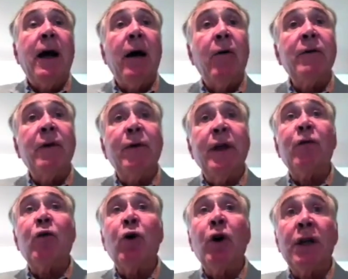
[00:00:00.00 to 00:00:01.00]
However, if
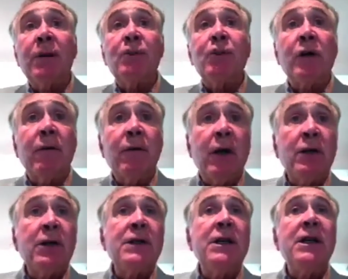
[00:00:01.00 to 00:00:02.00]
they have chronic obstructive
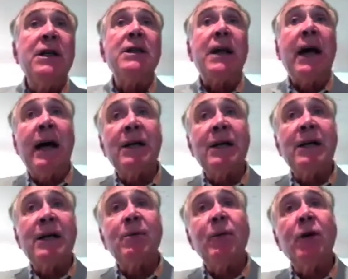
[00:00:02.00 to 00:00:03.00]
lung disease,
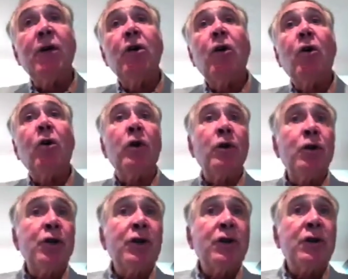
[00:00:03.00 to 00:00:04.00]
asthma, or are
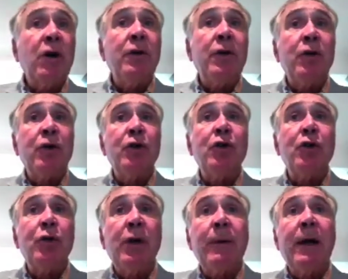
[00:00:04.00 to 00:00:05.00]
allergic to solvent
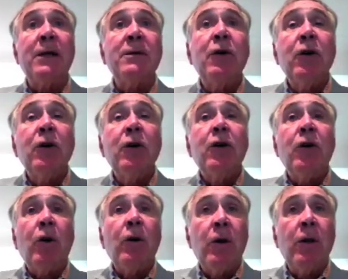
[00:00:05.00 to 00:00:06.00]
detergent-treated plasma,
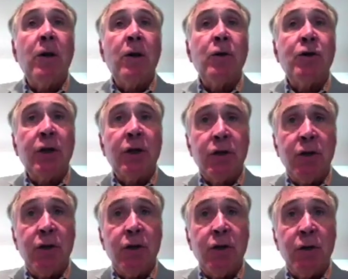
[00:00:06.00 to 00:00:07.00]
or
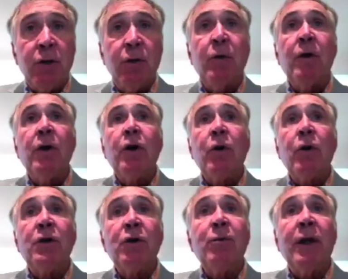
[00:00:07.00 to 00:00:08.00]
allergic to
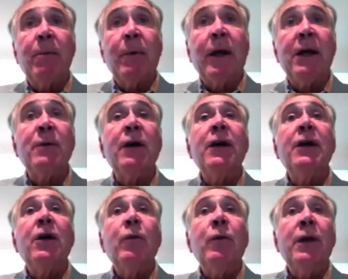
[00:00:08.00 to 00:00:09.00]
cryosupernatant
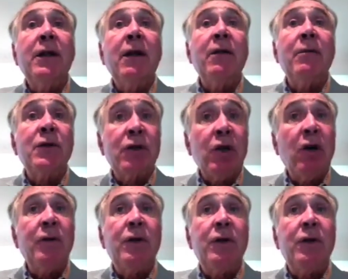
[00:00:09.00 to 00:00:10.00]
plasma, we then give
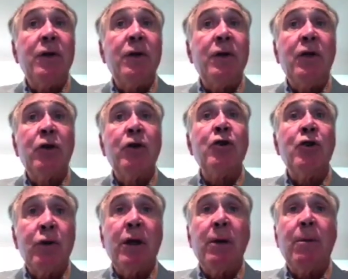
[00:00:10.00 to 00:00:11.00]
them solvent
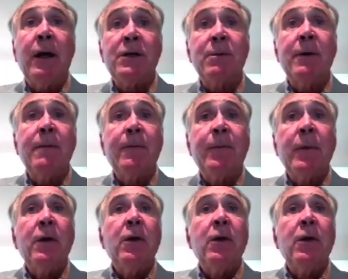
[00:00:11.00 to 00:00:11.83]
detergent-treated plasma.